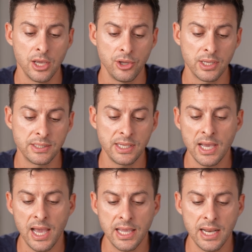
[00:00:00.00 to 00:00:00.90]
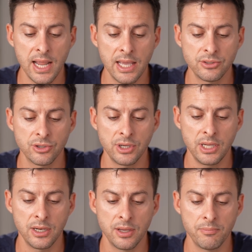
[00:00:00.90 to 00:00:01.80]
you can see I can enter
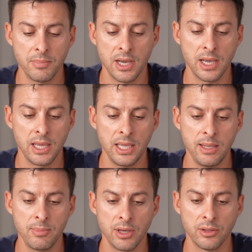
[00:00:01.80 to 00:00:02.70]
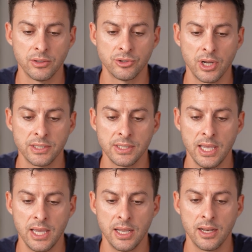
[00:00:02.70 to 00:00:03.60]
in my email address
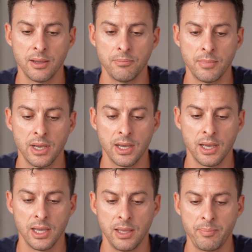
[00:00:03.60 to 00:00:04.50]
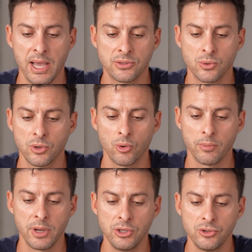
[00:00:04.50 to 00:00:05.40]
and my password or
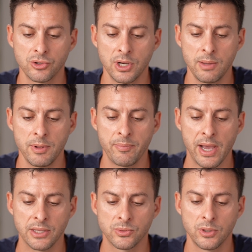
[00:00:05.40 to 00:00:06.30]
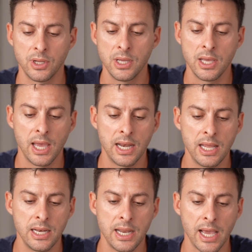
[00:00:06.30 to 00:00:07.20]
my username and password and
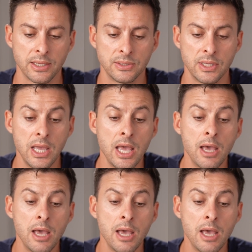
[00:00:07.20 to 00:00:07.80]
hit next.